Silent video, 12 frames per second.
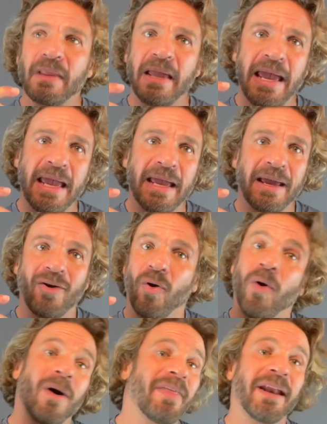And
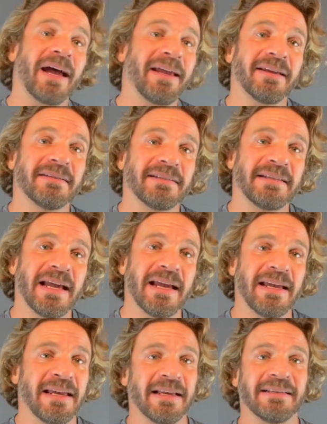all that I can
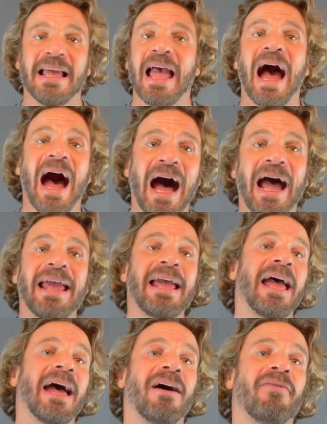say is I
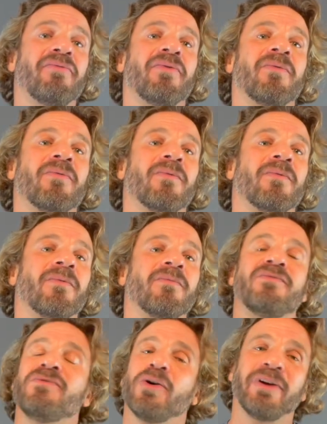have
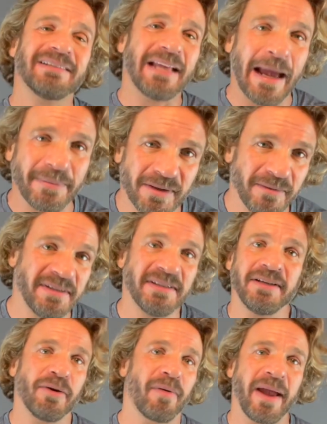noticed absolutely
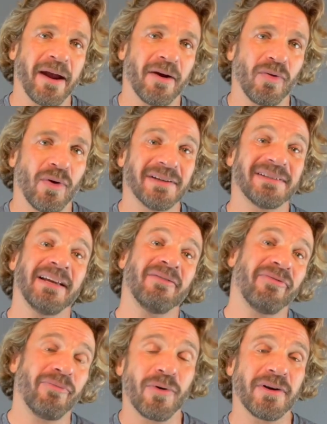zero hair loss in
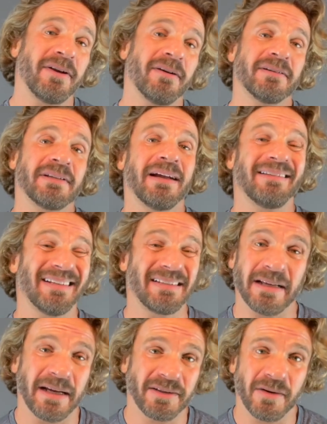4 years on
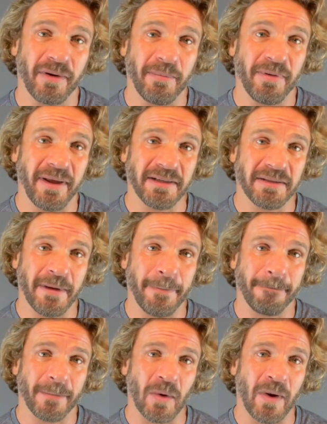testosterone replacement,
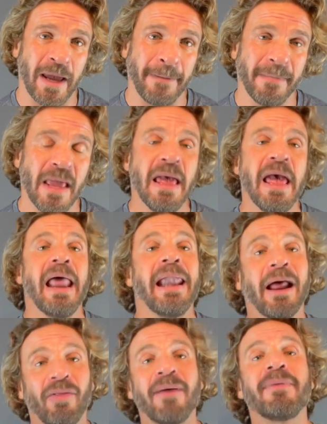okay?
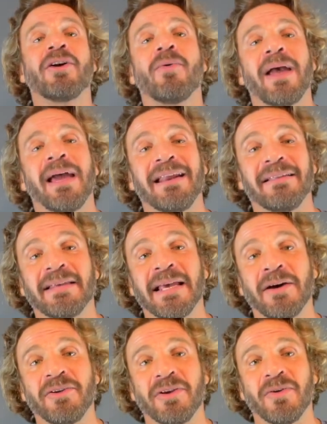Now let me go ahead and
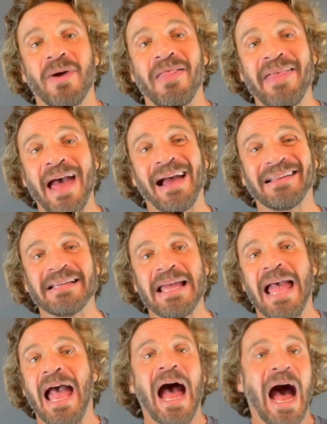tell you that
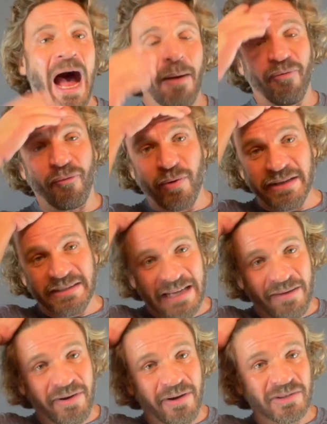I'm
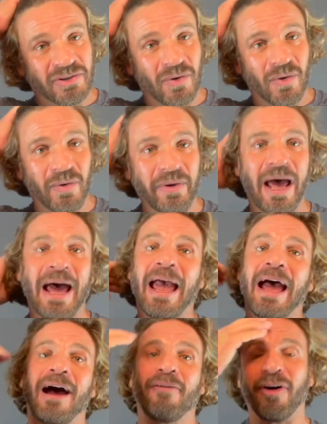47 years old, I
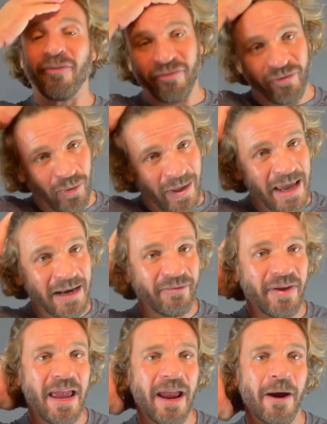have a full head
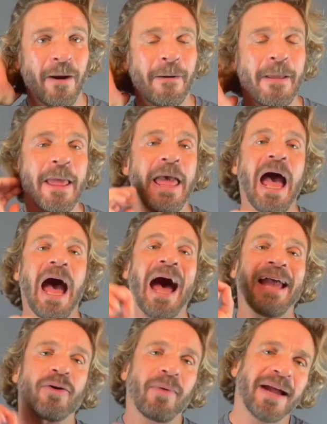of hair.
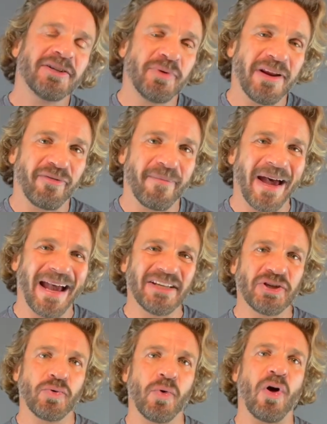I graduated from high
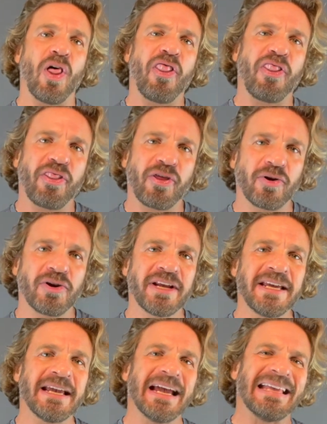school
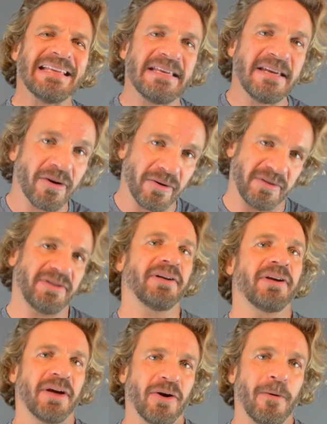30 years
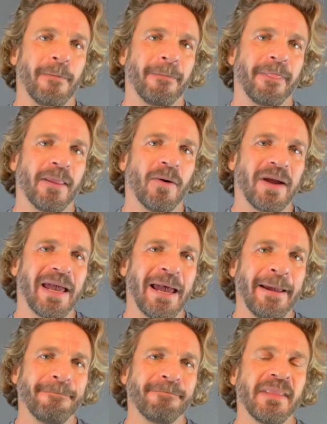ago,
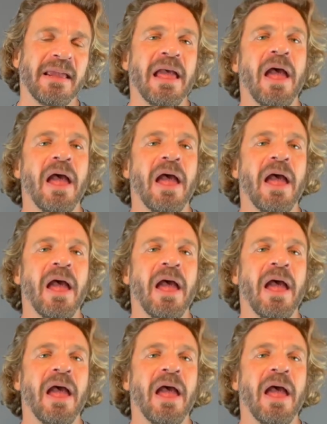okay?